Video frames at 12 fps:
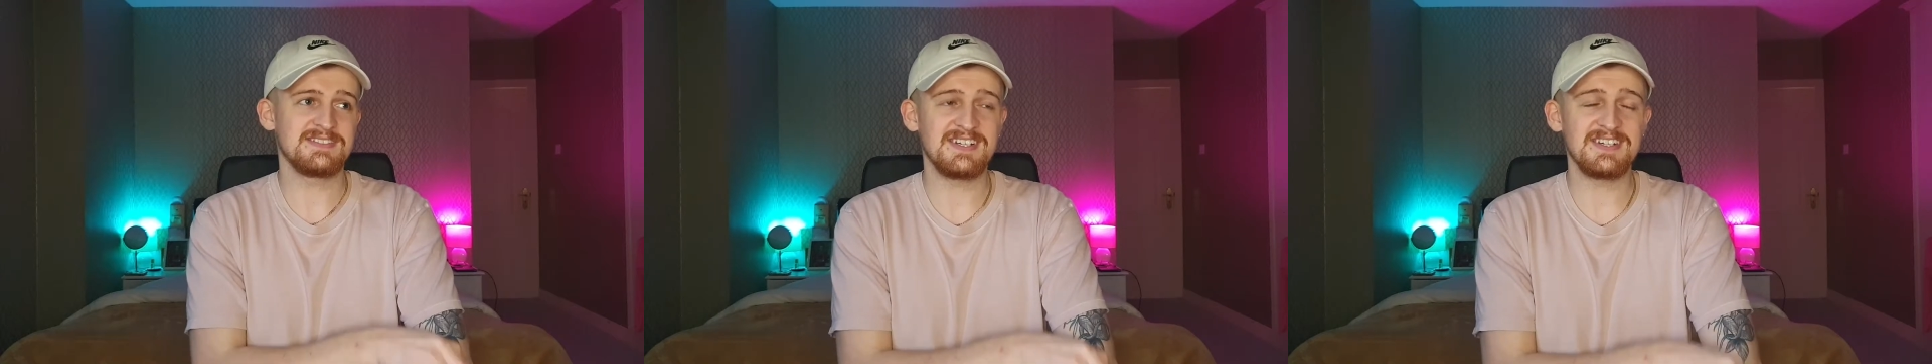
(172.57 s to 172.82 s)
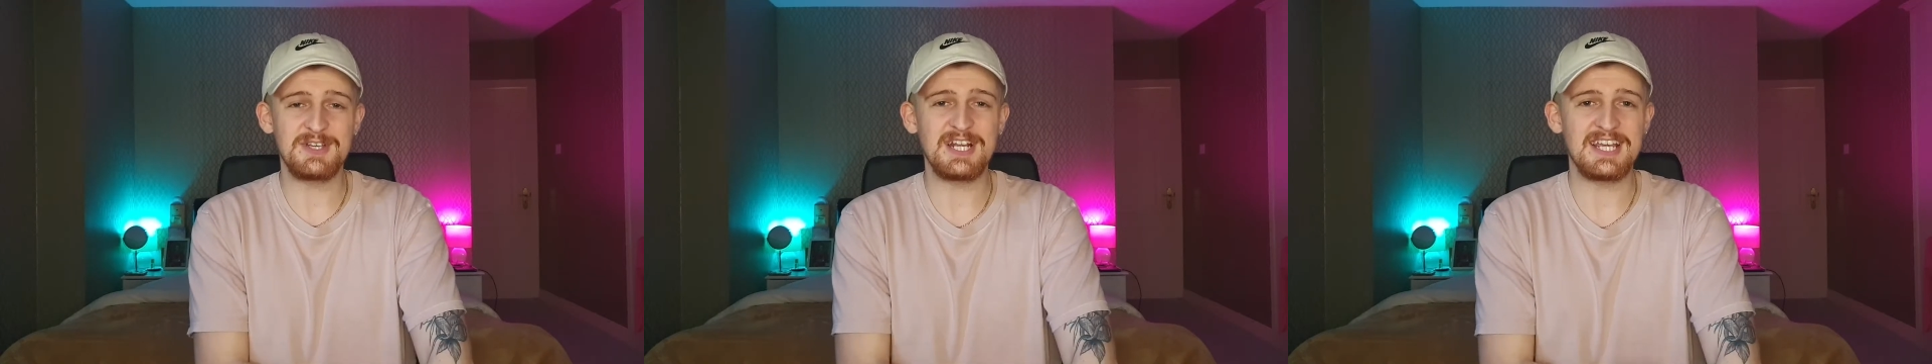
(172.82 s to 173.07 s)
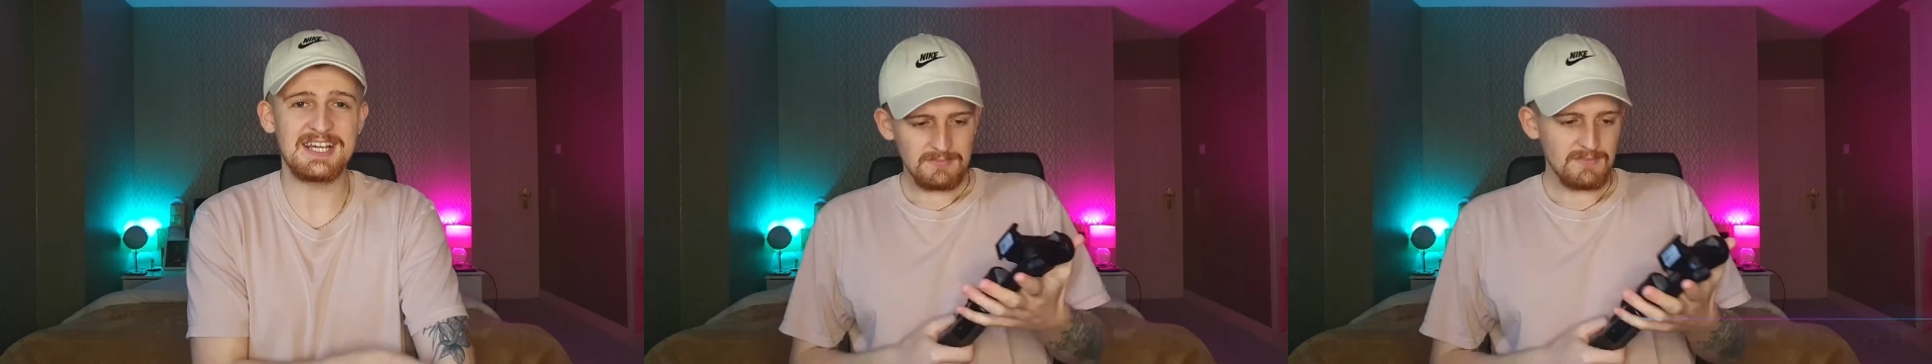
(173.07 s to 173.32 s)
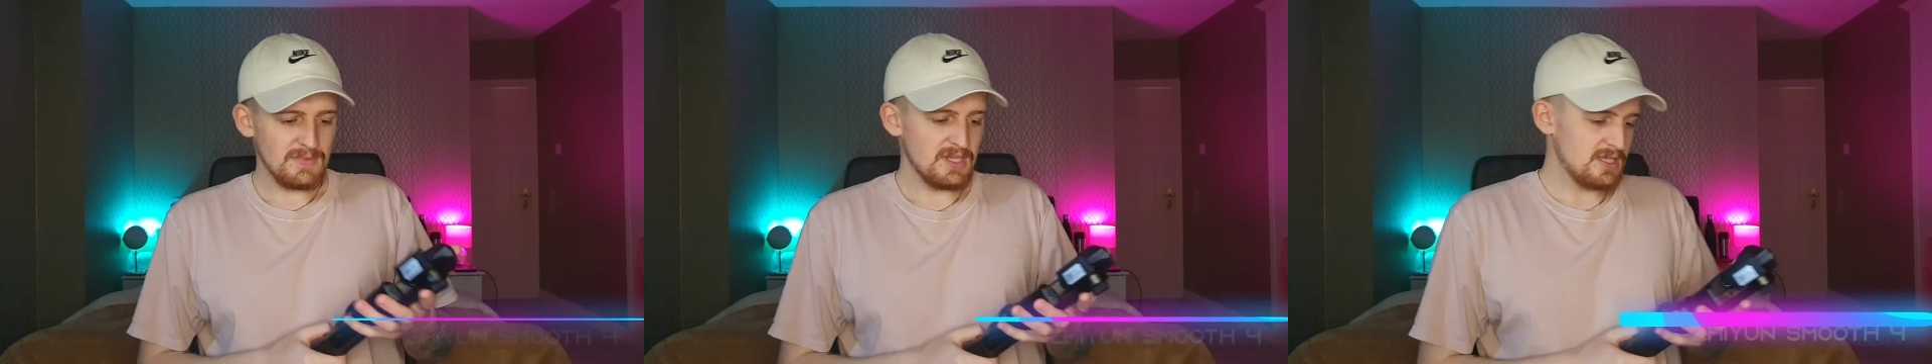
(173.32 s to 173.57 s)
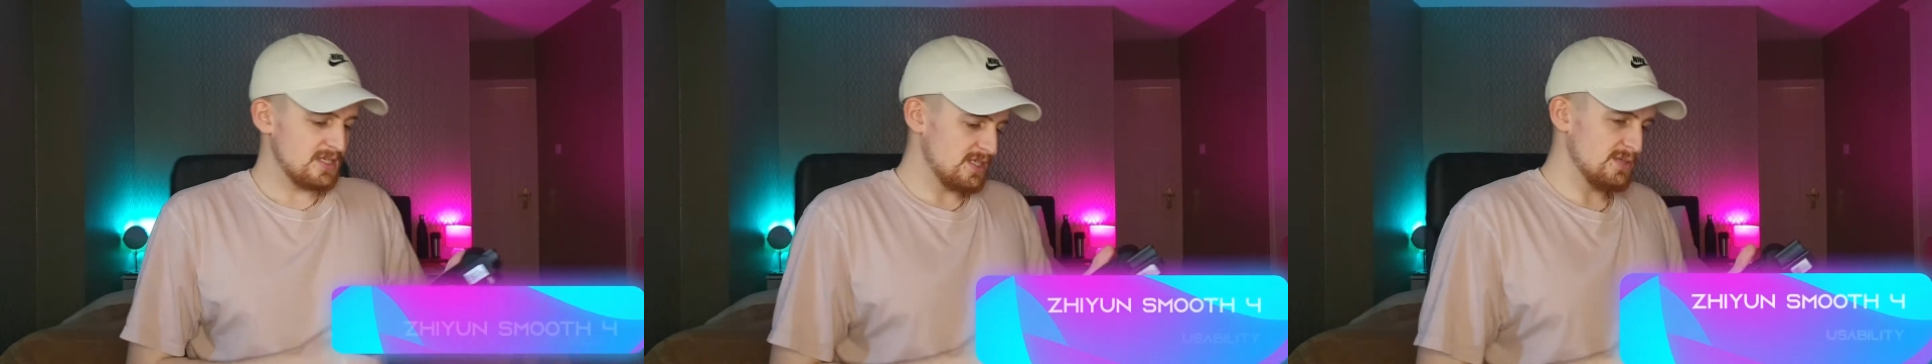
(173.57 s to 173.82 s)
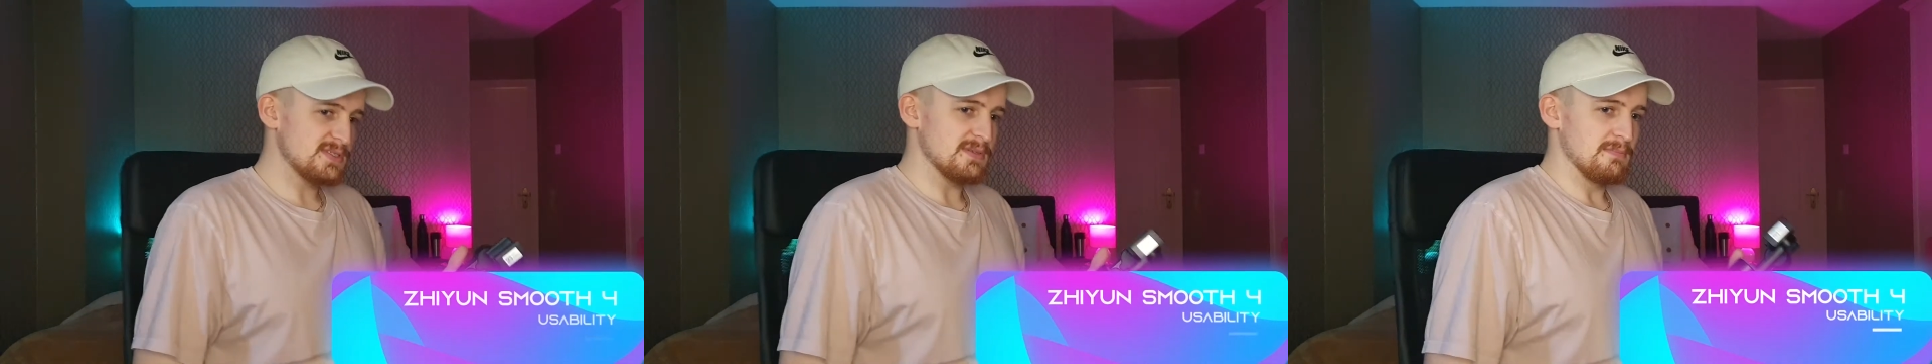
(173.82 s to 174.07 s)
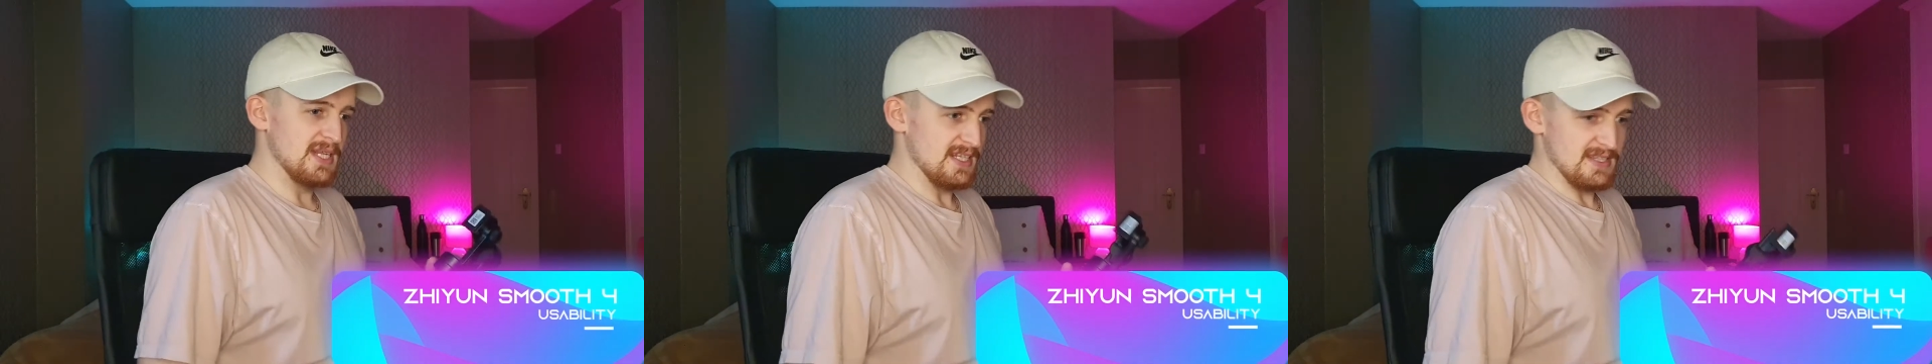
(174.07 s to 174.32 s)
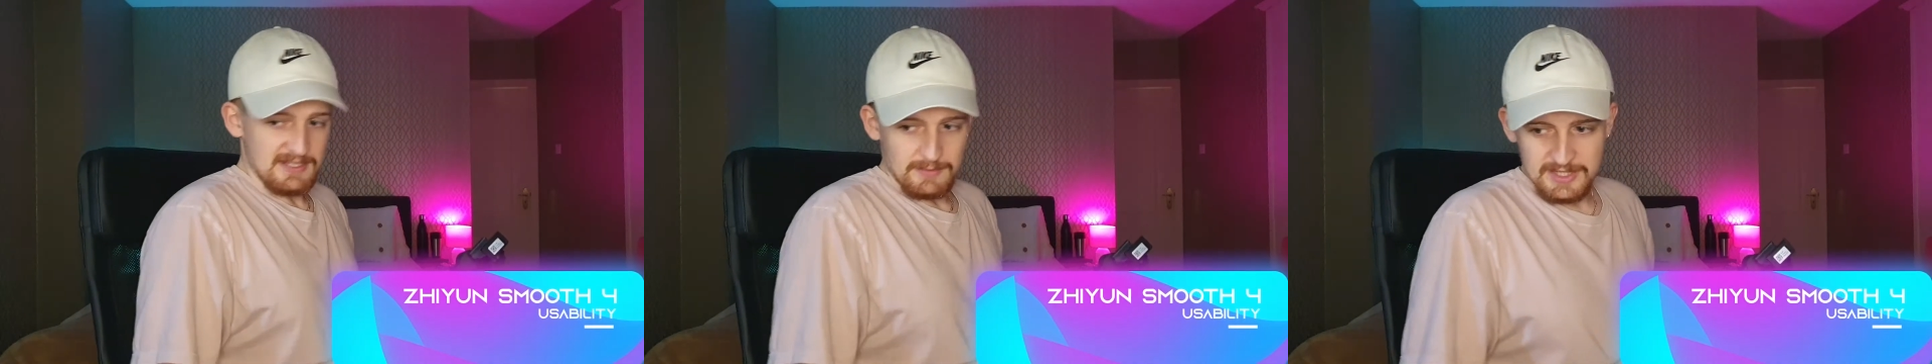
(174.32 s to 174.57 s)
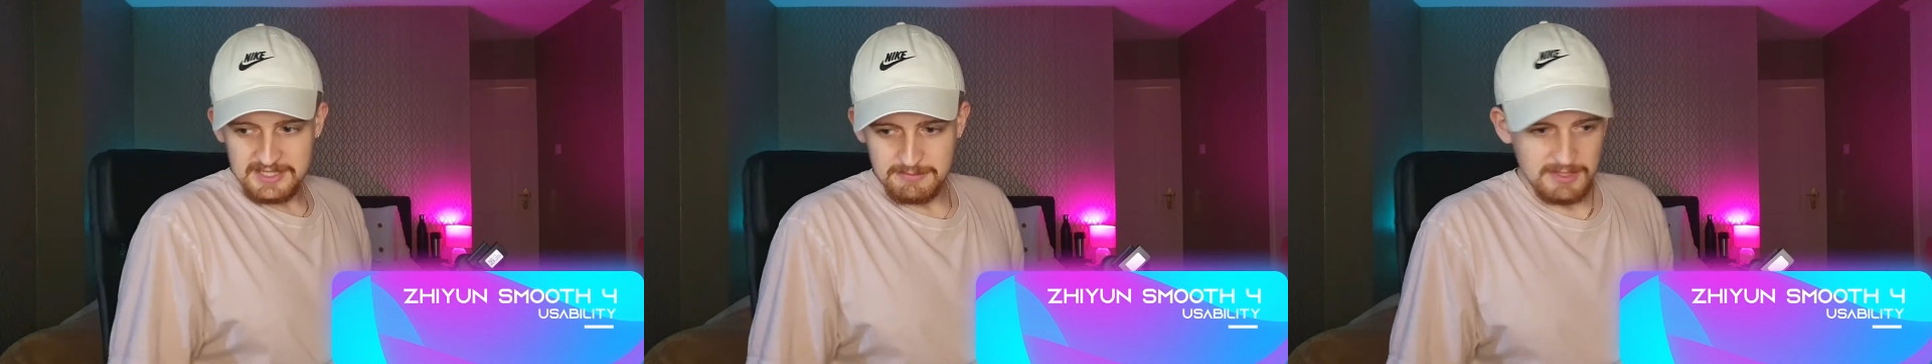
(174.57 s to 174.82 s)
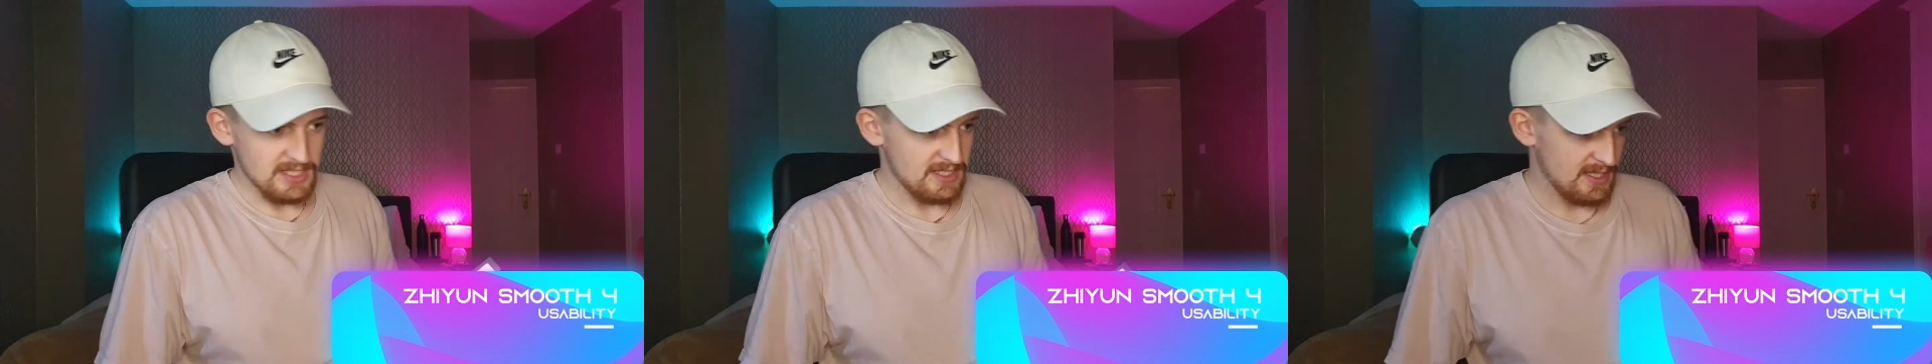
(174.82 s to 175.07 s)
I really am. Usability. Where's my